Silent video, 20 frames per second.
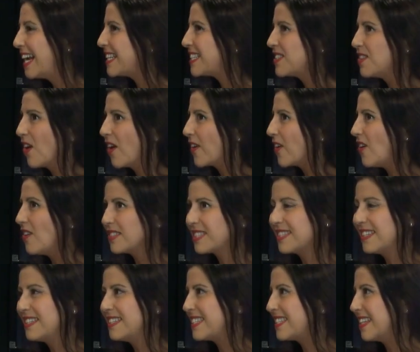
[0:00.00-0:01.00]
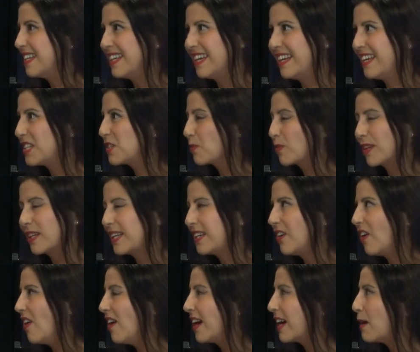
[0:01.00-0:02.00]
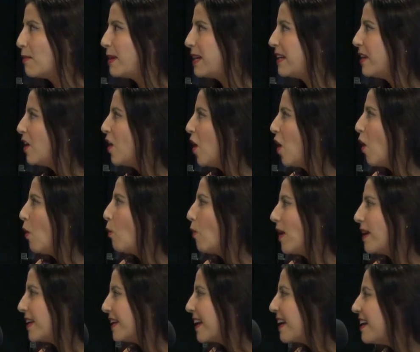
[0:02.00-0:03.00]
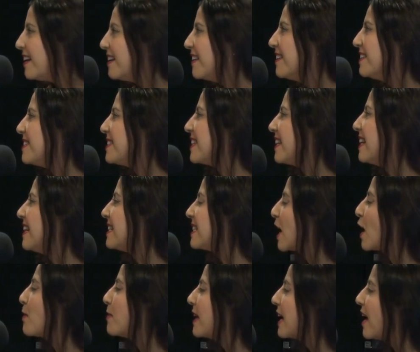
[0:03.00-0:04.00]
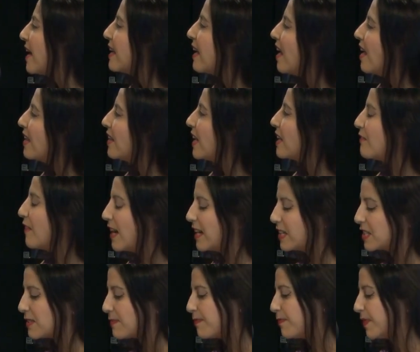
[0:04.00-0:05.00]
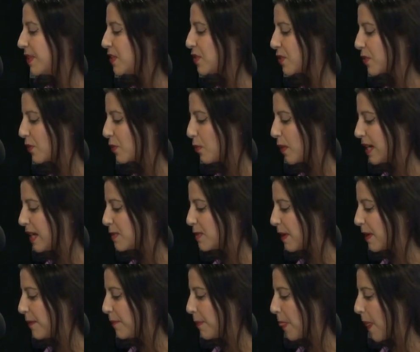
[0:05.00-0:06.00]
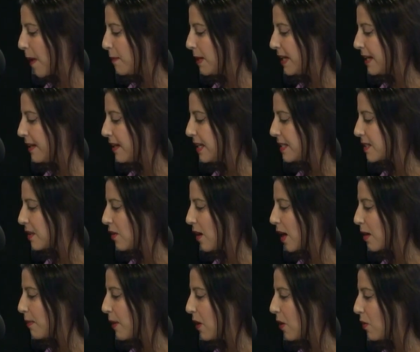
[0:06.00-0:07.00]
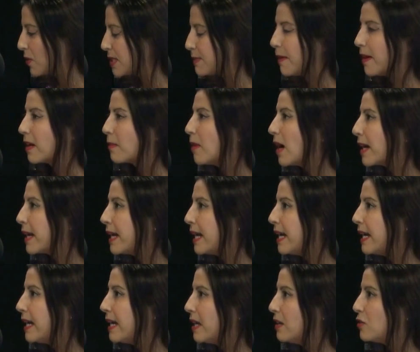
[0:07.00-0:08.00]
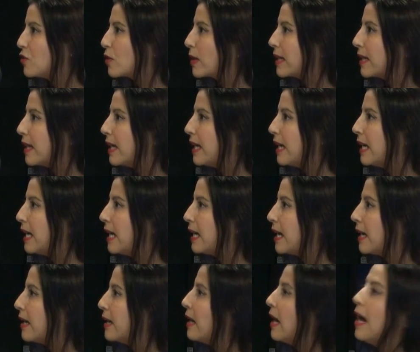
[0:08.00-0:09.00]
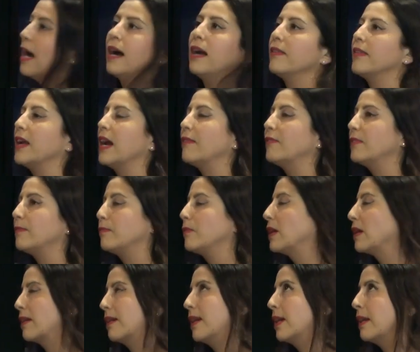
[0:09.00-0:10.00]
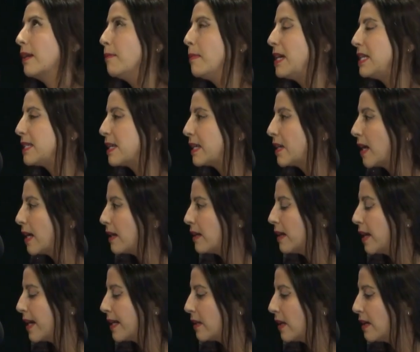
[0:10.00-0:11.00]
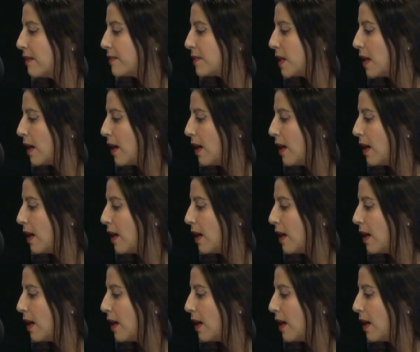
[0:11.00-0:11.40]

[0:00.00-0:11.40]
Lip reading: It's not all Sin City. It's really not. I mean, what it is, I mean, I like Vegas in certain ways, but I mean, it's a lot about spending money and drinking, and they have an amazing nightlife.